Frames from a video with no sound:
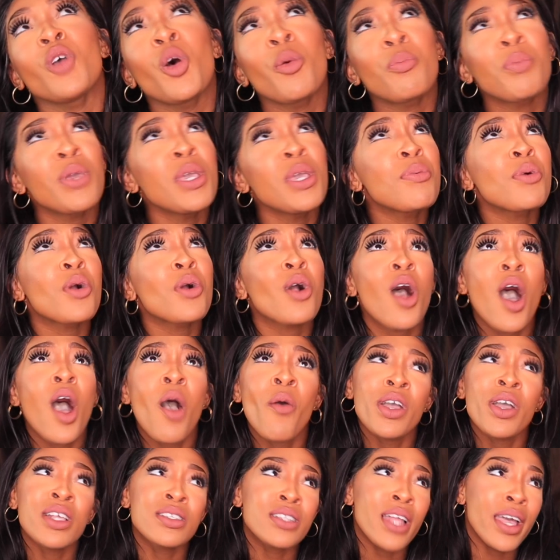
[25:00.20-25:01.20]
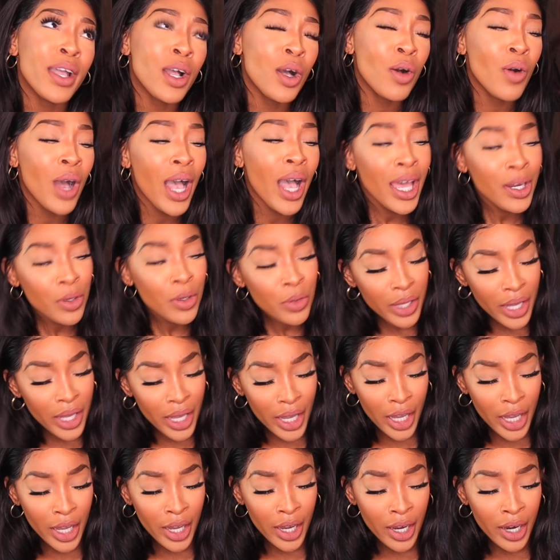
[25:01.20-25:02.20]
People are always like, oh, I don't
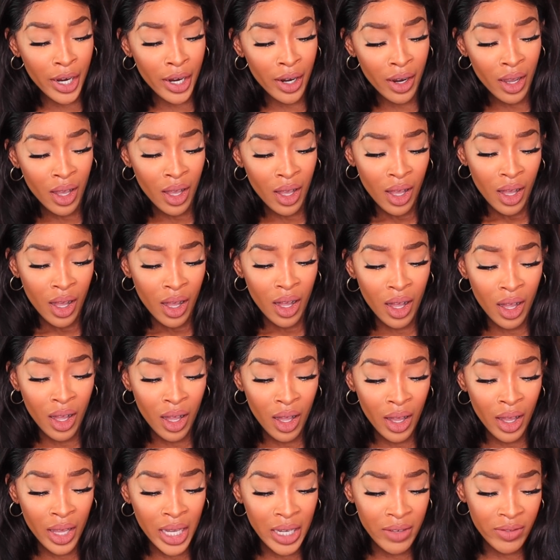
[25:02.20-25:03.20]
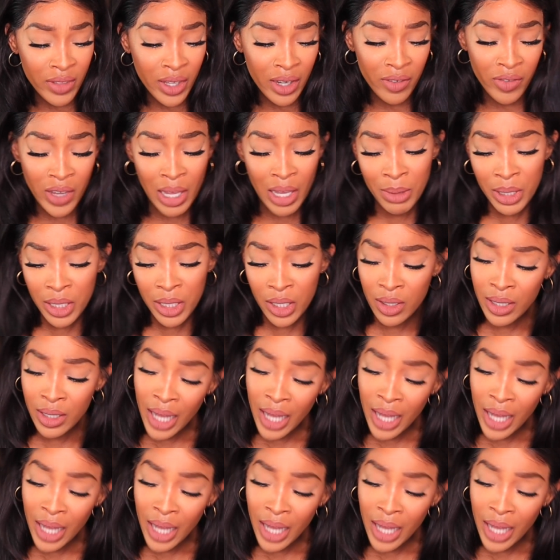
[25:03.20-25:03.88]
care. if their family don't